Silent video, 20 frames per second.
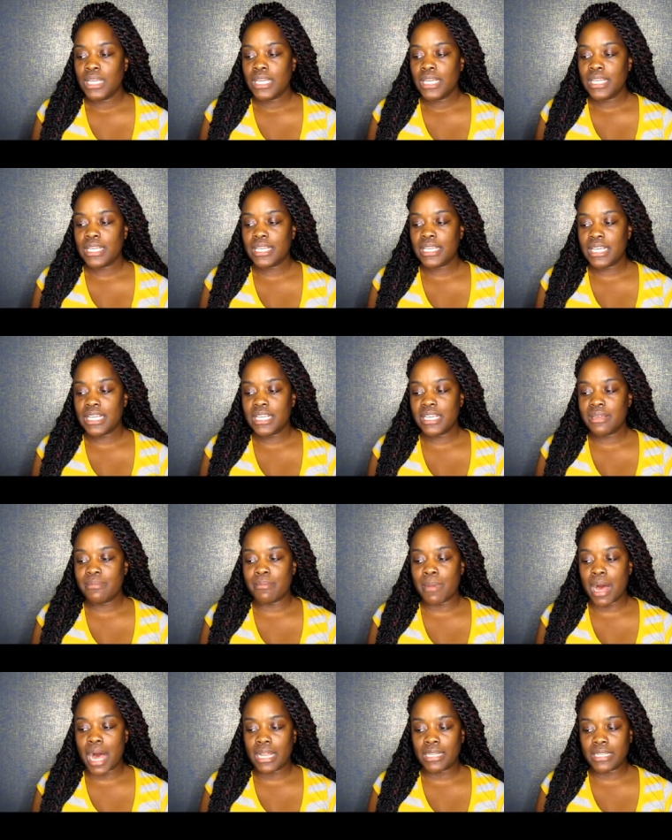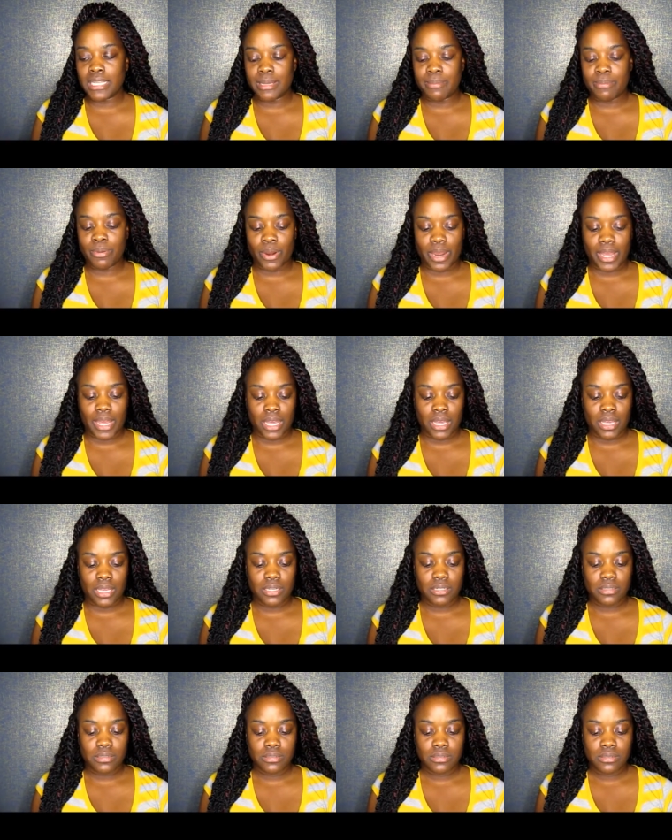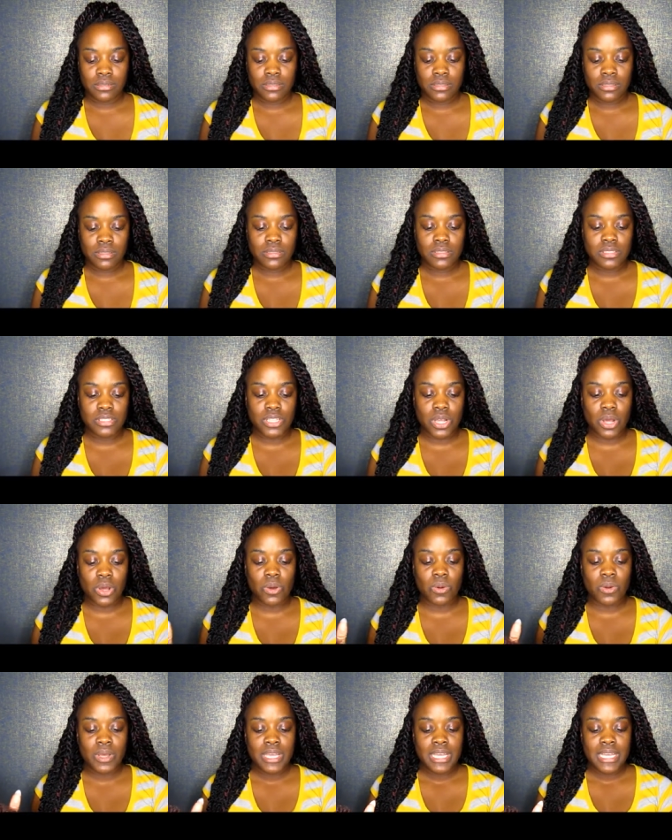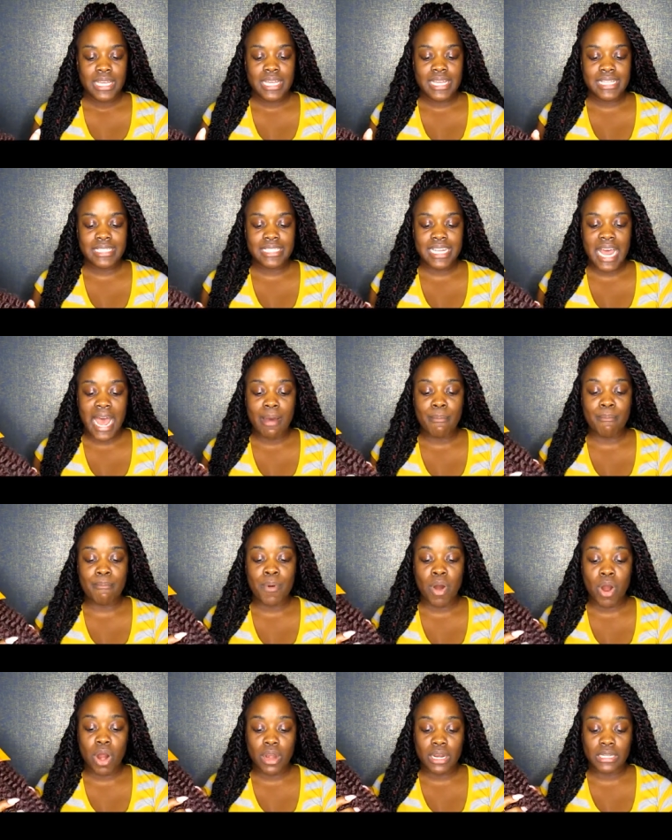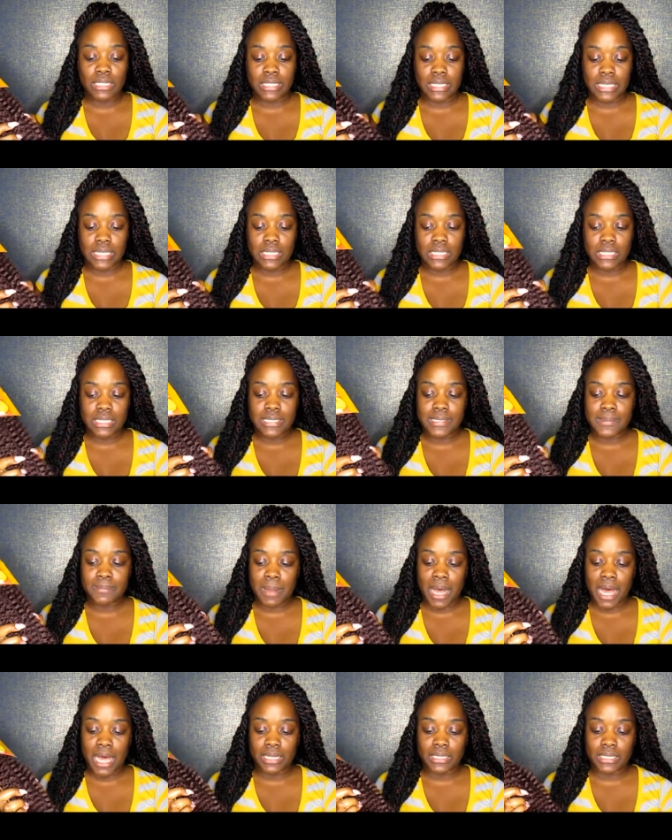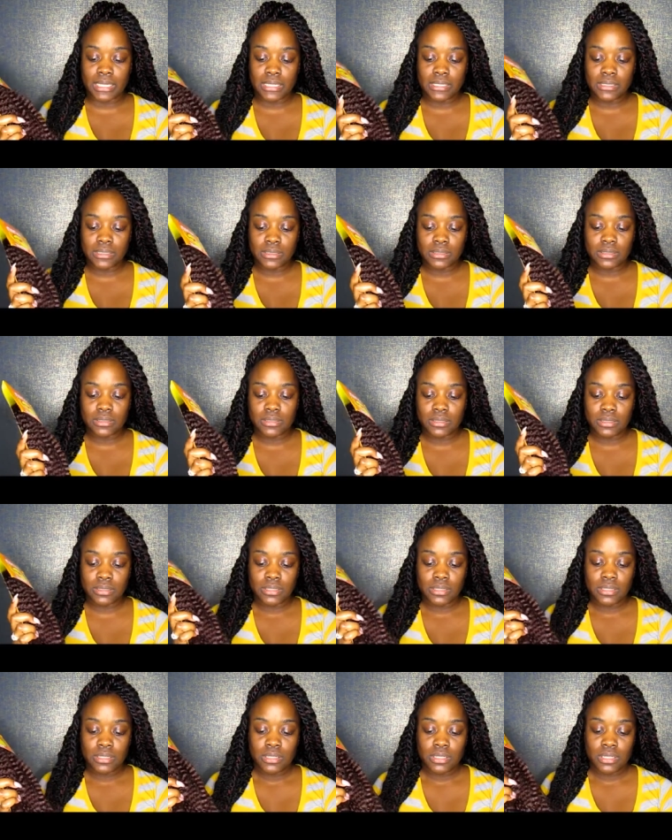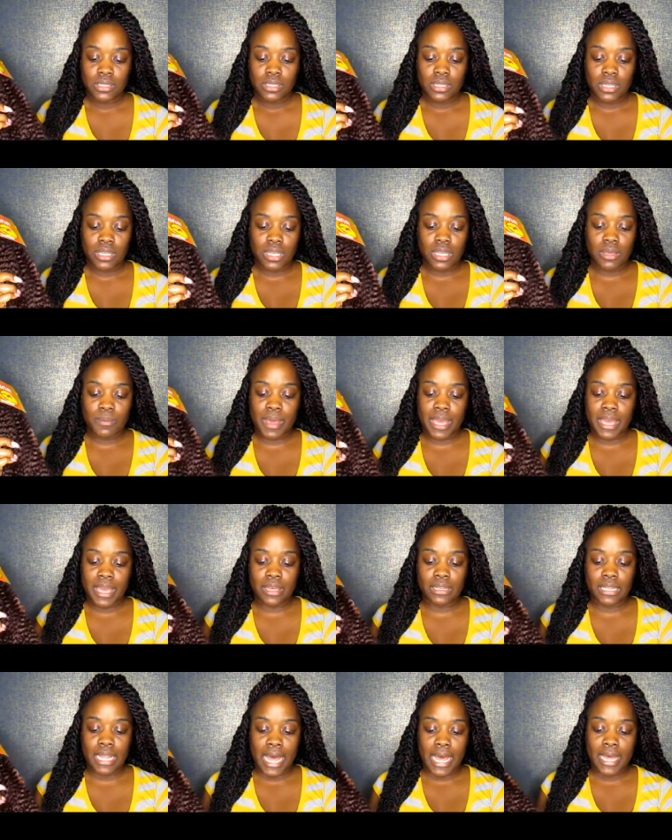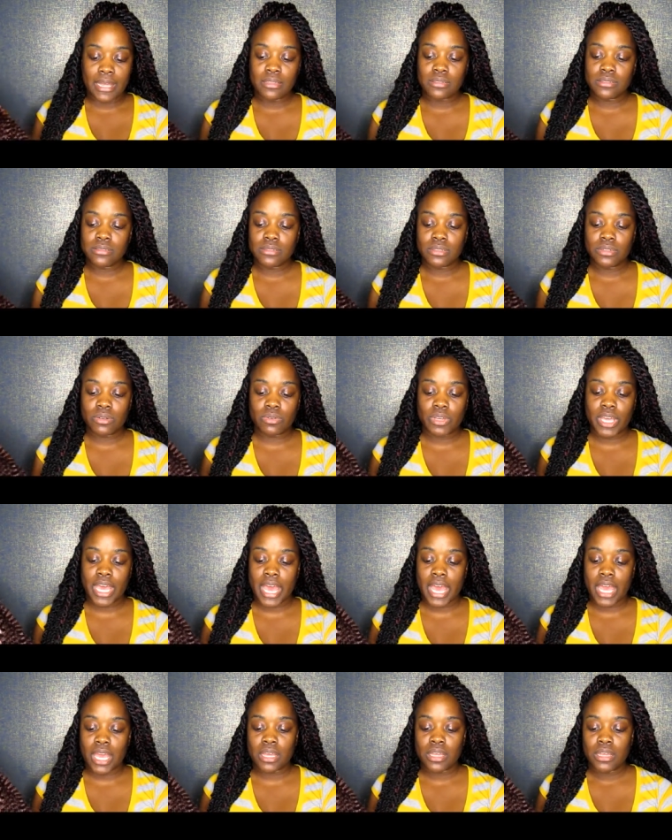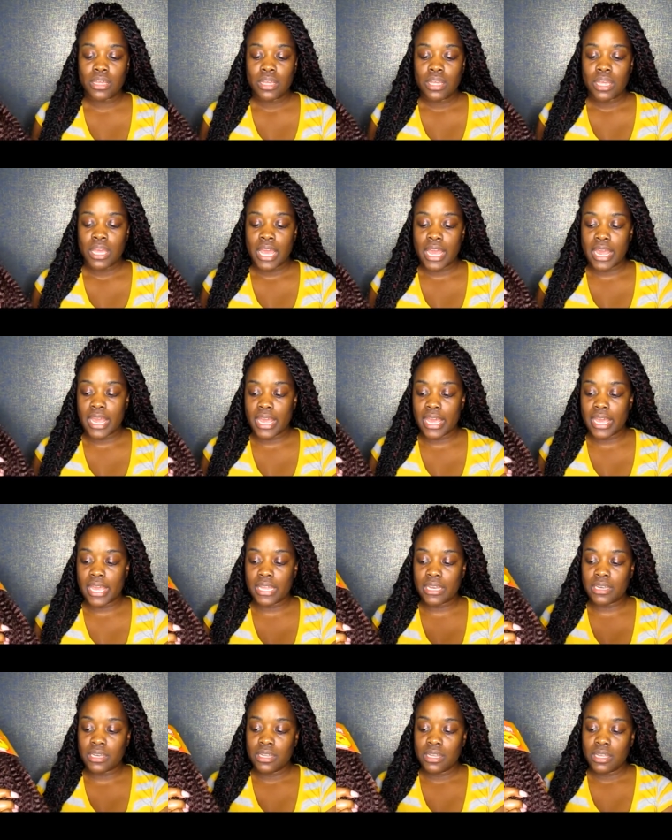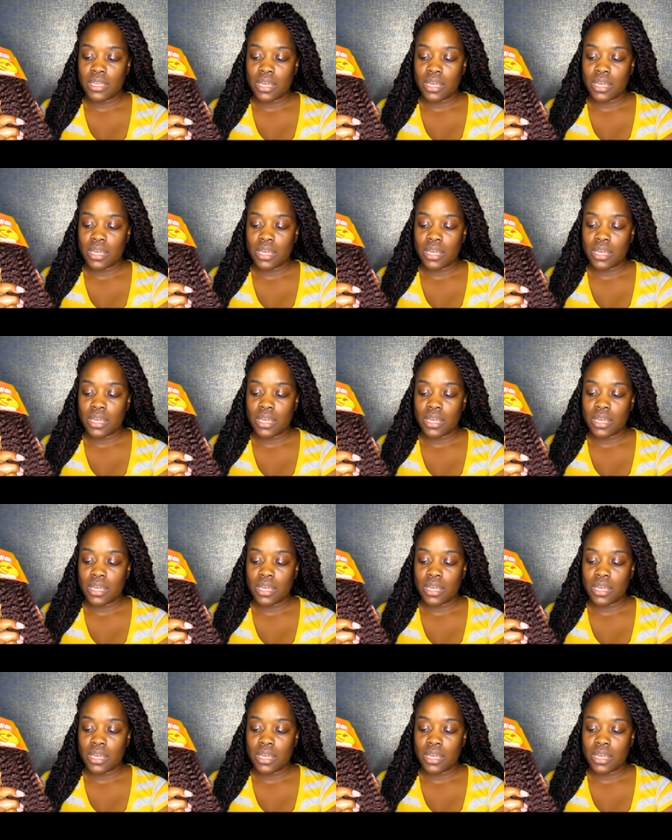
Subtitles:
kinky Molly braid. So it's not Marley, it's Molly. M-A-L-I, okay? And